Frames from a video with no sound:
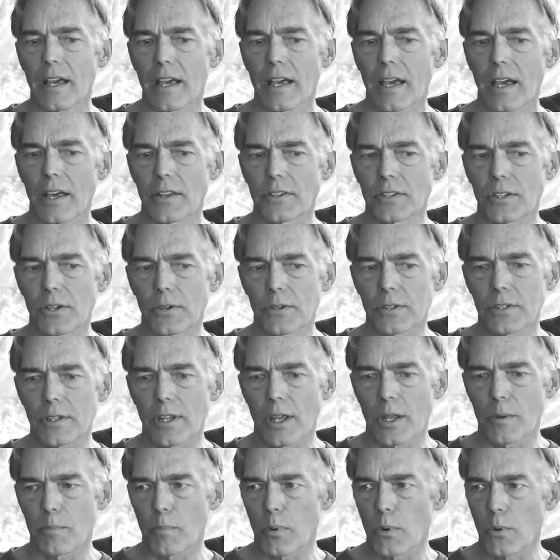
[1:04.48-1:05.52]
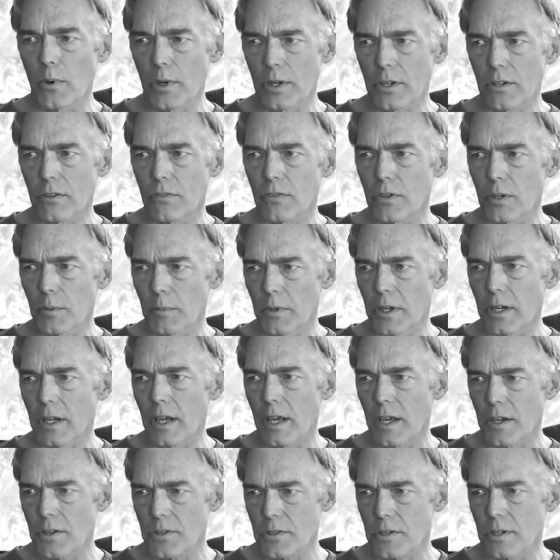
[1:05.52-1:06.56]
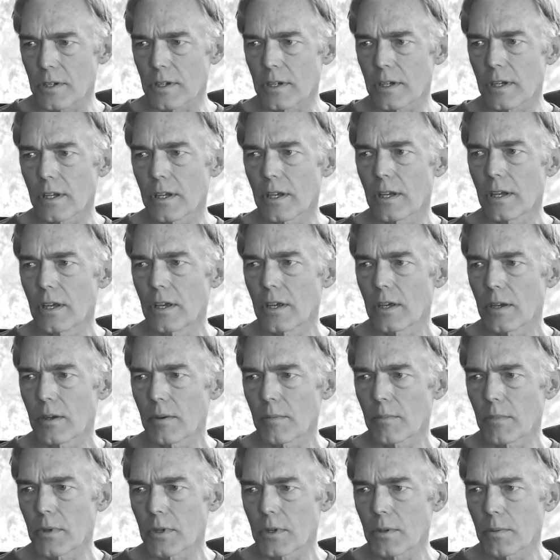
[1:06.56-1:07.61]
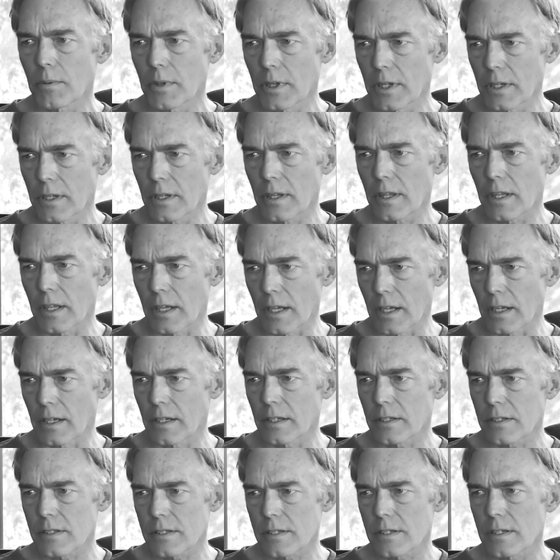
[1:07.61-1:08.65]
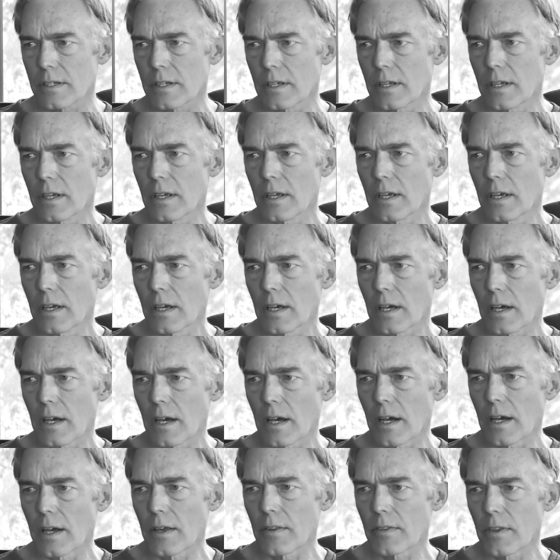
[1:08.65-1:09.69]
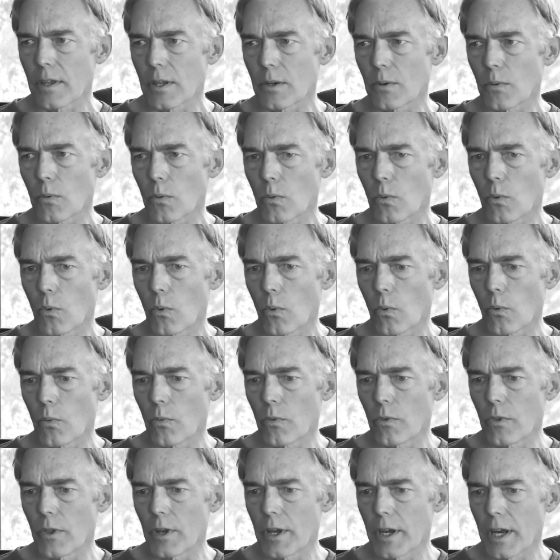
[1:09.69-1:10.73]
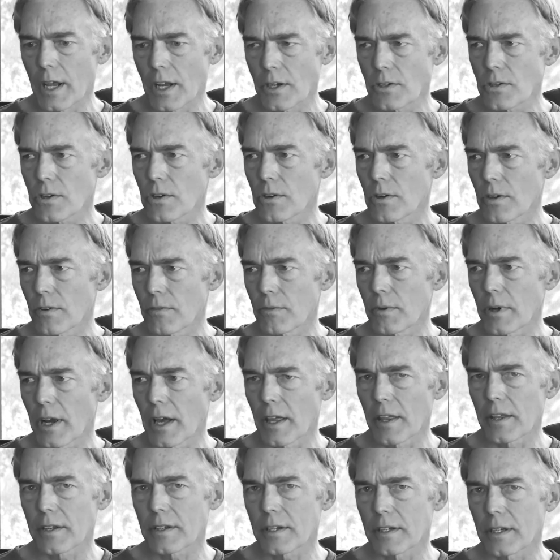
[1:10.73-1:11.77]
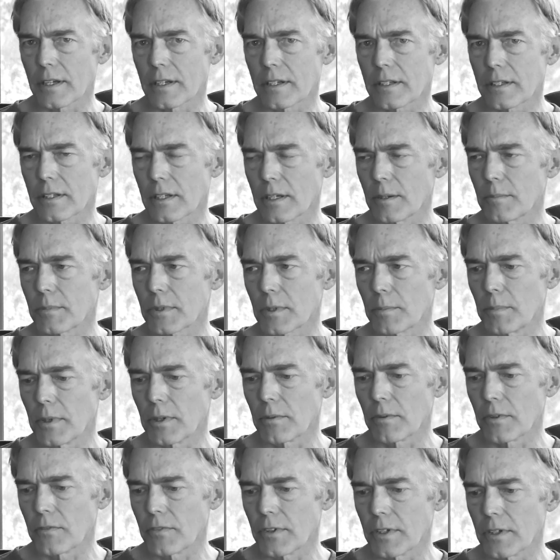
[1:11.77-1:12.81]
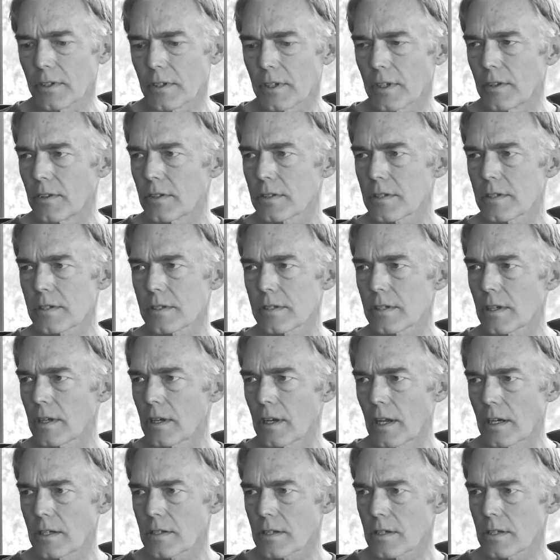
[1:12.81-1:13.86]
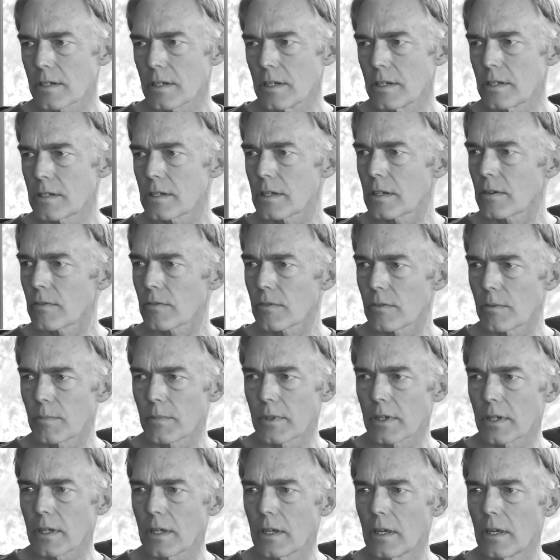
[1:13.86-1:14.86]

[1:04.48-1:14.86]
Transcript: And so it's that point of communication between things that the nature of reality seems to be revealed. And this is an ancient teaching from the